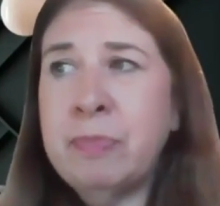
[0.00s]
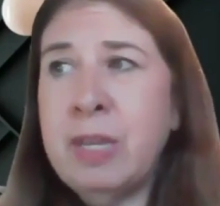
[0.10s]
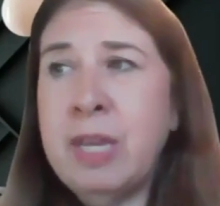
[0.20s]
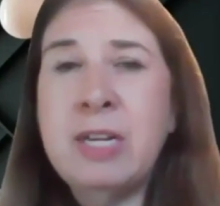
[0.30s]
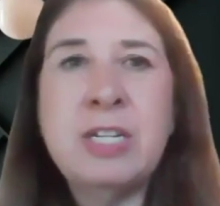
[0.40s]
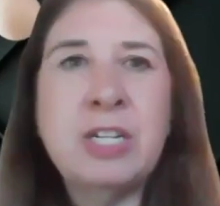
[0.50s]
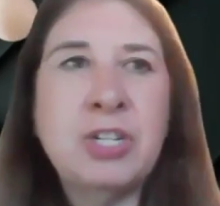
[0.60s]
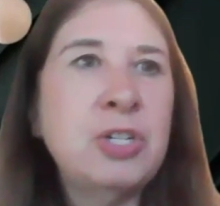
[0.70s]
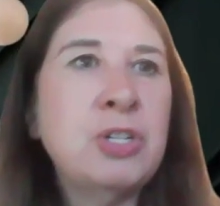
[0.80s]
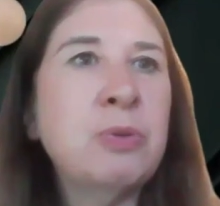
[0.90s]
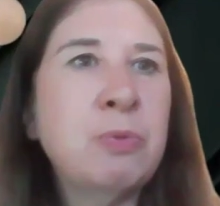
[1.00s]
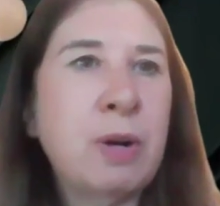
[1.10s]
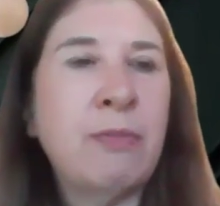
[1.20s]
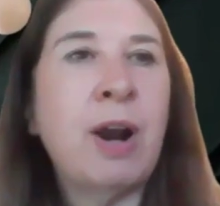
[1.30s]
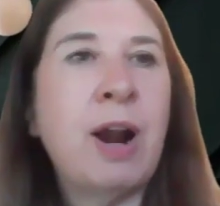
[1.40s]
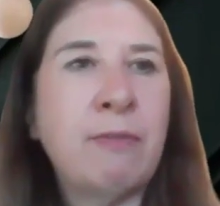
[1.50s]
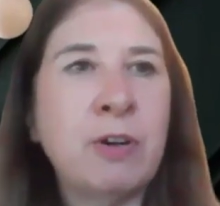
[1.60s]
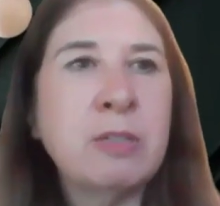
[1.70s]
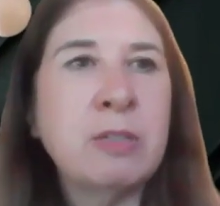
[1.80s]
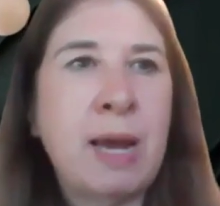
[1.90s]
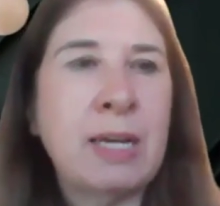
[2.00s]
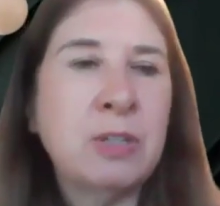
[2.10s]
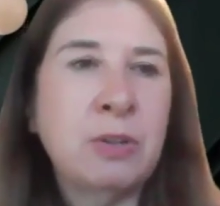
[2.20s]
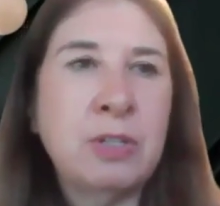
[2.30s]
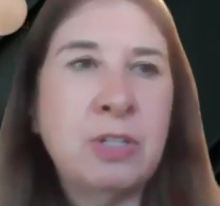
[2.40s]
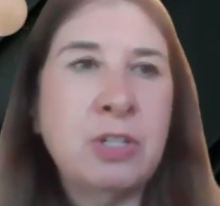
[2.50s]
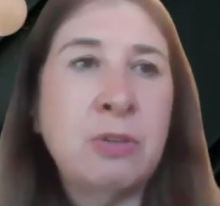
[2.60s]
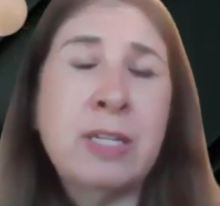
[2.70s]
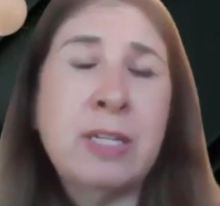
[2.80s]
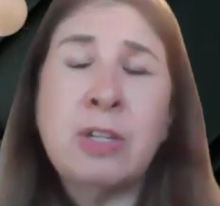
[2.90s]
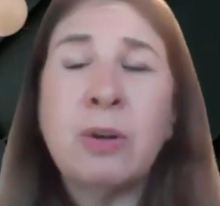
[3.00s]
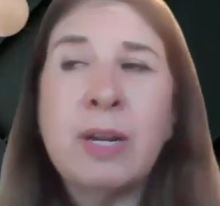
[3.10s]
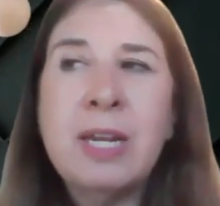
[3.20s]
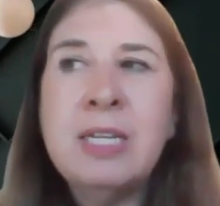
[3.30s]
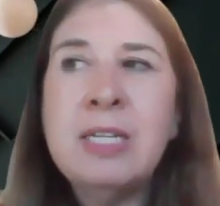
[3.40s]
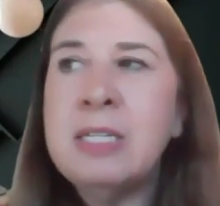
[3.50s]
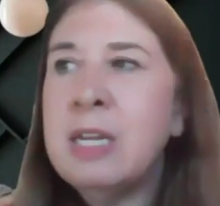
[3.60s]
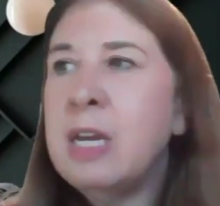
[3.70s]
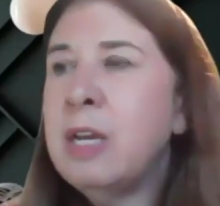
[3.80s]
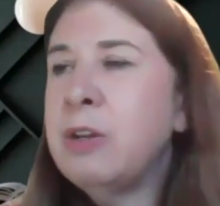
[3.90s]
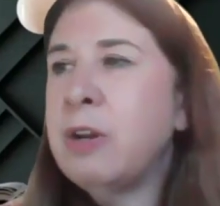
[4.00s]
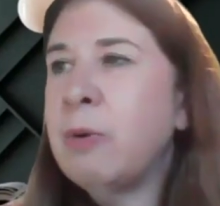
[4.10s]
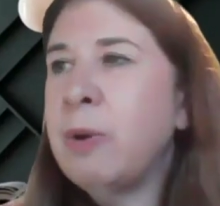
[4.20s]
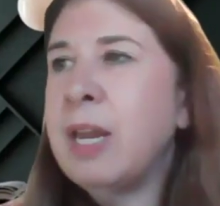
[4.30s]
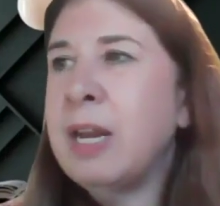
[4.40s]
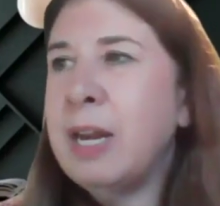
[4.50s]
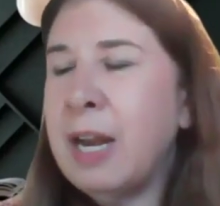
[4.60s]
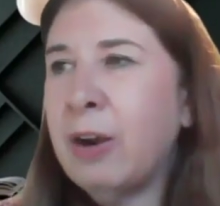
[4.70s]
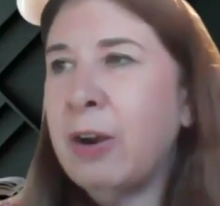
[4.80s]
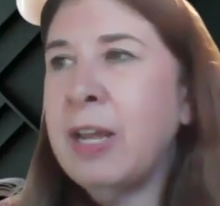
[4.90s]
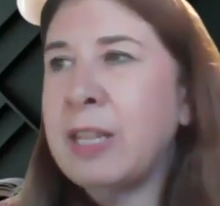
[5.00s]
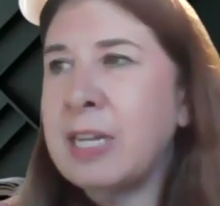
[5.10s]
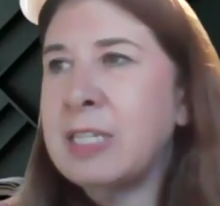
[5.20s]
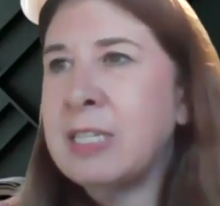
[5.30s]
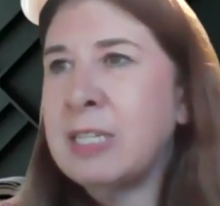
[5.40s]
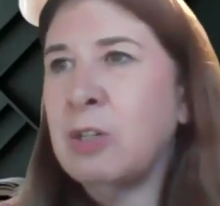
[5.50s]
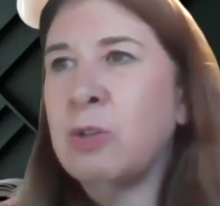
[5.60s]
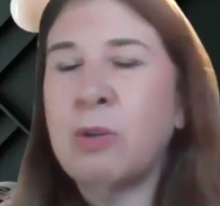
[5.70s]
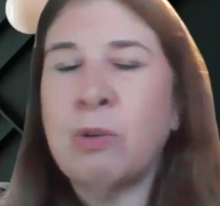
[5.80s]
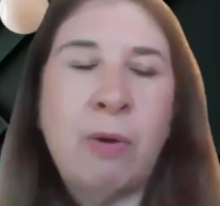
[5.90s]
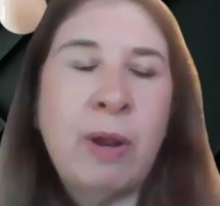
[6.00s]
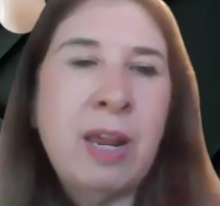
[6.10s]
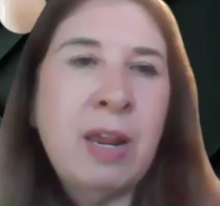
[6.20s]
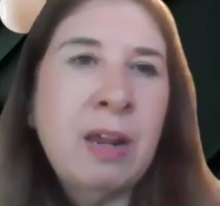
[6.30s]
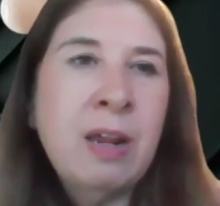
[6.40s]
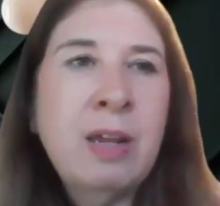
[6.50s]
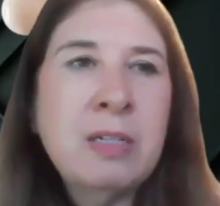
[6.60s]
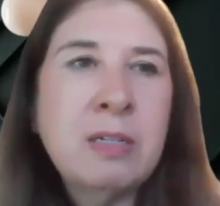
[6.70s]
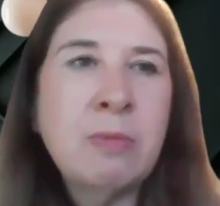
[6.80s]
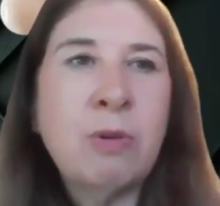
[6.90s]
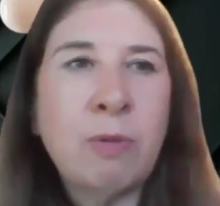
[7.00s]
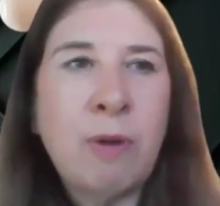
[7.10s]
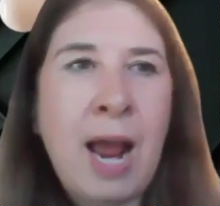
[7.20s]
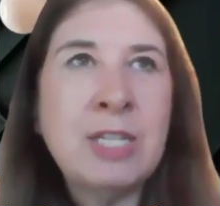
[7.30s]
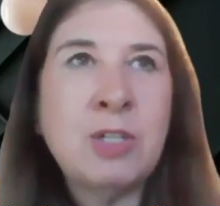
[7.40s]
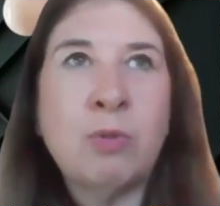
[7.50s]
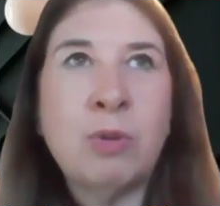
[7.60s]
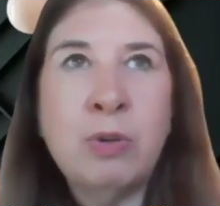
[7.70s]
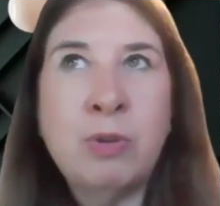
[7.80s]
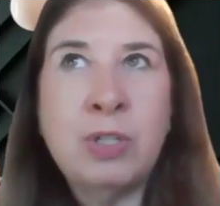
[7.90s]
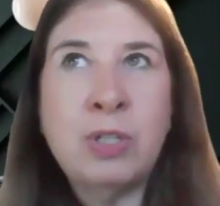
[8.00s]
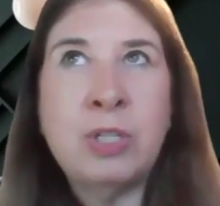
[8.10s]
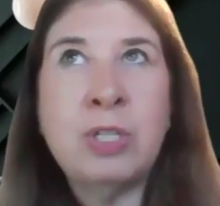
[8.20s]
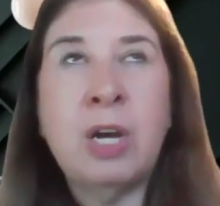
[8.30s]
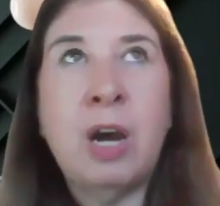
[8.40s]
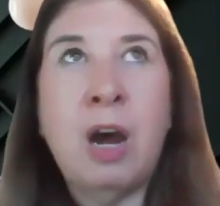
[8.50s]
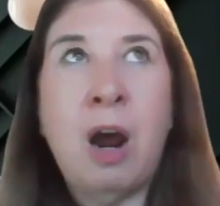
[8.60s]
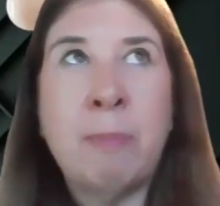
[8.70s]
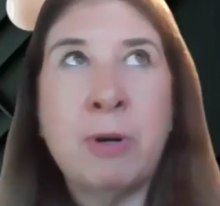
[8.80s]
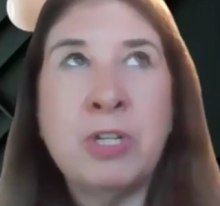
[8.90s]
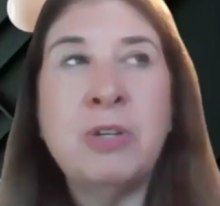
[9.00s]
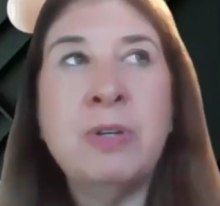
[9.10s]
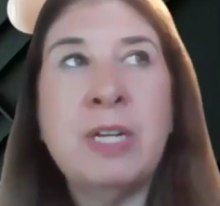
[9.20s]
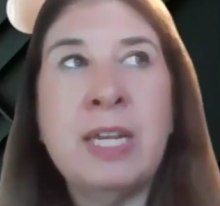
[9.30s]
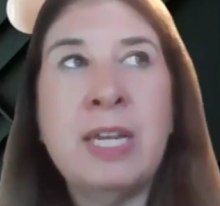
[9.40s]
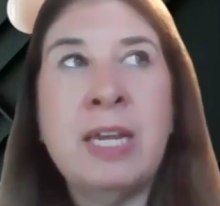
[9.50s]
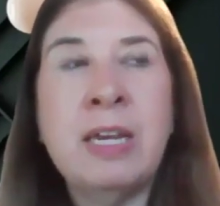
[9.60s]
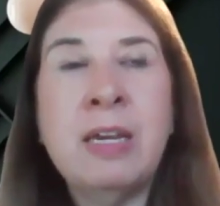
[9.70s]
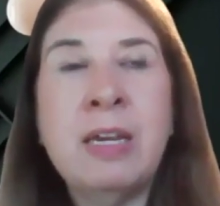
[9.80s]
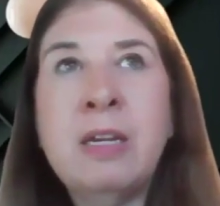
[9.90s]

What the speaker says: in addition to whatever efforts MaxSold is doing. So there is, in an area that's still growing, some grassroots opportunity